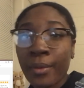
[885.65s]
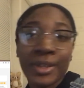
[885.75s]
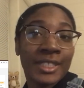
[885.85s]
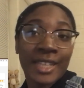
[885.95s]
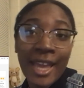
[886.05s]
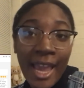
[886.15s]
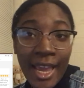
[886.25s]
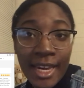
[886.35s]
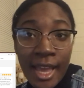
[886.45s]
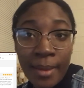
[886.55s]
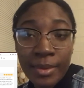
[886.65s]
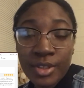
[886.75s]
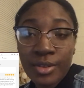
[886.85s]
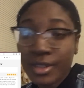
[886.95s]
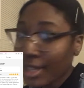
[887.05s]
which is like eighty
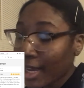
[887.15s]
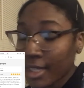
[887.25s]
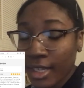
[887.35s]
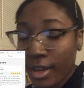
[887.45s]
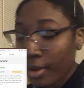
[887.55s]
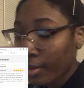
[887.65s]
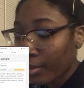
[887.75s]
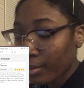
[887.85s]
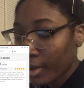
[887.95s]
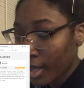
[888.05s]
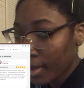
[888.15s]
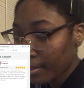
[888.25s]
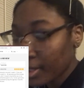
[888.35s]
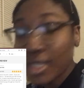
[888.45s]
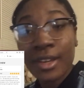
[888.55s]
episodes like the
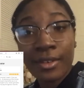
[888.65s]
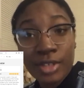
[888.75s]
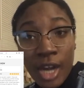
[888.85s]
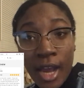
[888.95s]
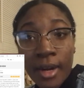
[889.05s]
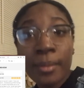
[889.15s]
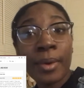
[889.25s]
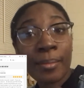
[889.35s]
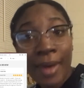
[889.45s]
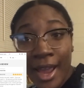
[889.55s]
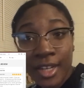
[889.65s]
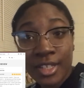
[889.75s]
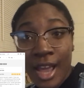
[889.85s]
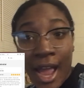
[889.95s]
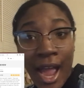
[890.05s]
Empress of China, but my,
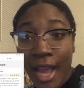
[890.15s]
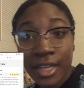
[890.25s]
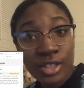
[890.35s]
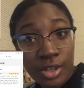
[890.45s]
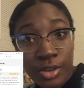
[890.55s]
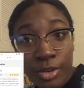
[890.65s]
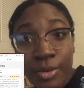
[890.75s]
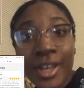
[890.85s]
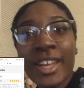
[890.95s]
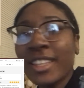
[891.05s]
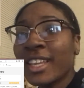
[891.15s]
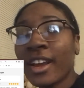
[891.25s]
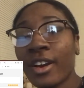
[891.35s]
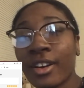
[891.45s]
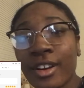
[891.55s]
I do. It, they
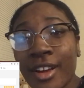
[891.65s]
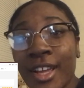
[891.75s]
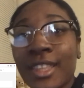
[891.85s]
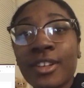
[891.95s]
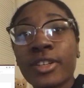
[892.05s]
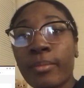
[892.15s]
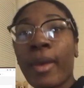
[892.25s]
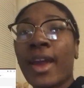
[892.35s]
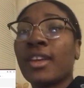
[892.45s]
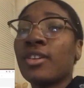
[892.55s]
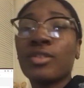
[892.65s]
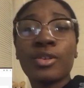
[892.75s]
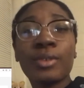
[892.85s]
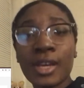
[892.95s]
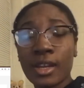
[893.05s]
are good. They're dramatic. You
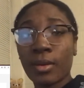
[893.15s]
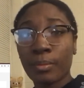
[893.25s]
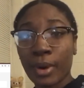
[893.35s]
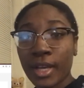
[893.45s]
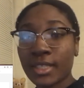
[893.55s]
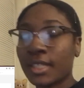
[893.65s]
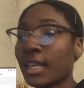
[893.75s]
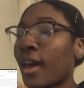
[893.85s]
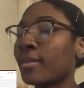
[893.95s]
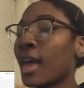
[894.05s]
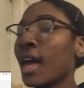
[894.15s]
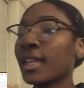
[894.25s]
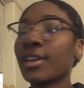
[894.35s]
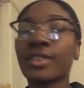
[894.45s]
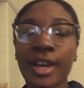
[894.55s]
do need your breaks in time.
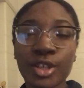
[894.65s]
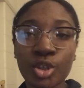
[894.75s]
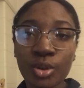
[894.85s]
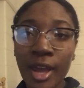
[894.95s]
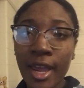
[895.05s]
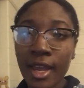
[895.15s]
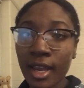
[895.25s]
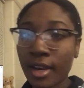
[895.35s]
That's why I do like